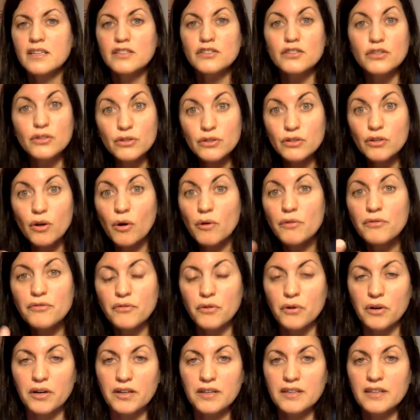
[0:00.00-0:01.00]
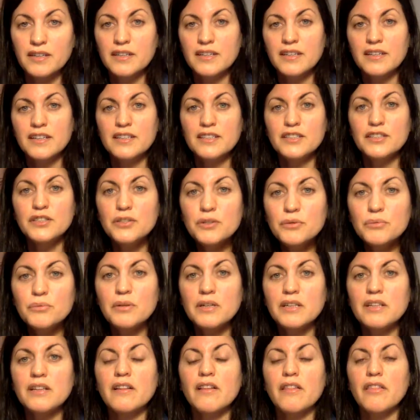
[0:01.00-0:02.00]
to go for, you
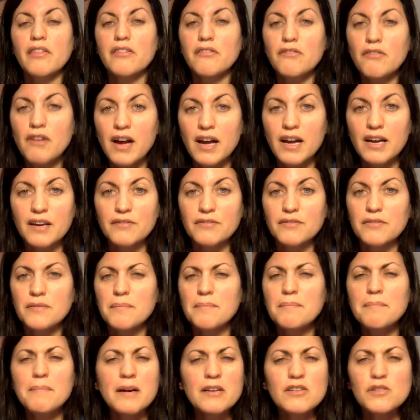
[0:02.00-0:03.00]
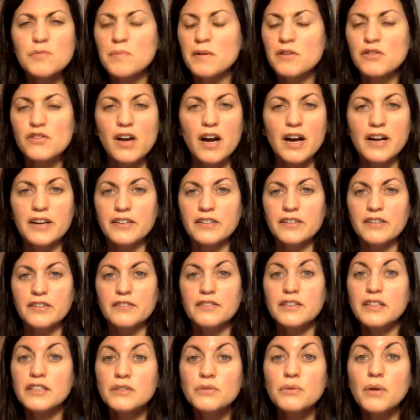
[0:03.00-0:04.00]
will thrive much, much higher
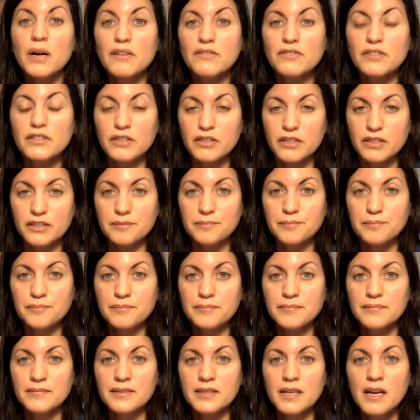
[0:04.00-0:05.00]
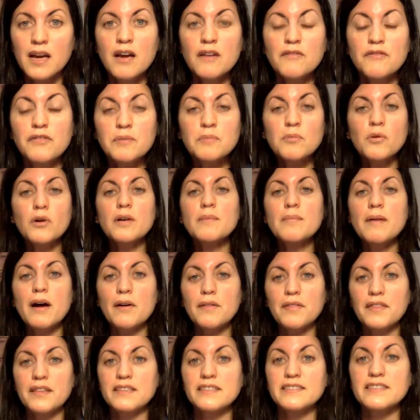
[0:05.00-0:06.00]
than you ever could. For more
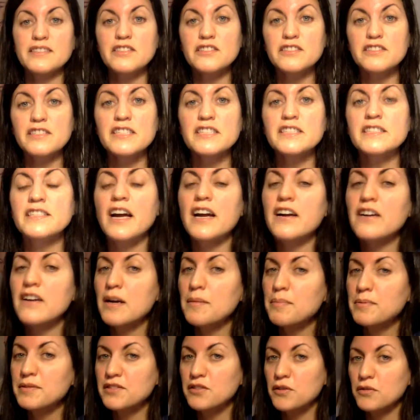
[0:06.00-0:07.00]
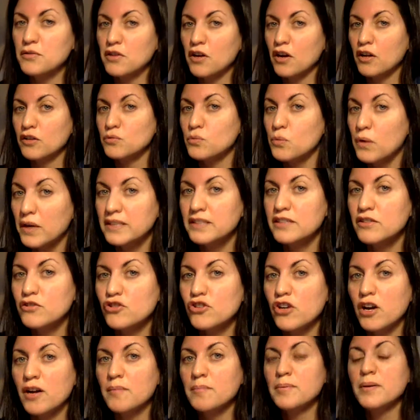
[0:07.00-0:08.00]
about this, there's an entire episode called When to
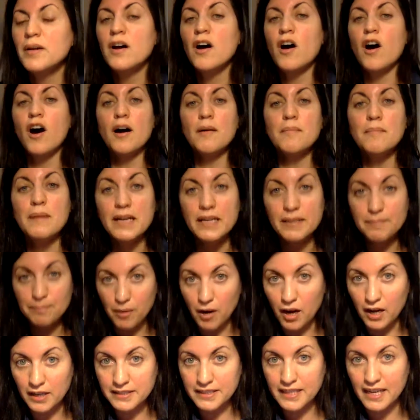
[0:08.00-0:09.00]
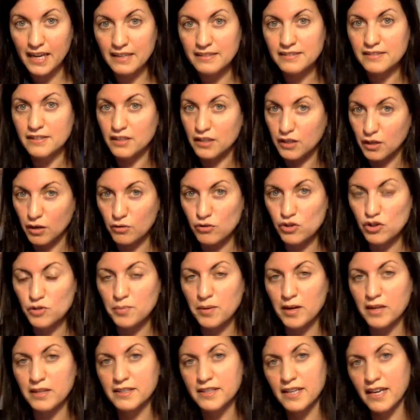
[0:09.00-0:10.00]
Jump on my podcast, the Coached
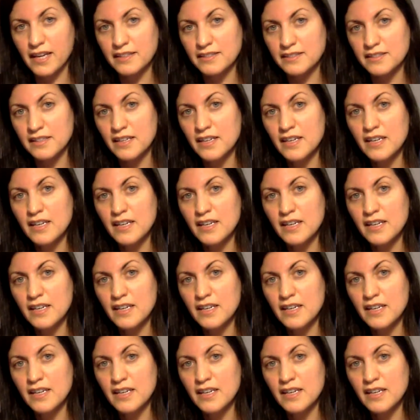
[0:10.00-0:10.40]
Podcast.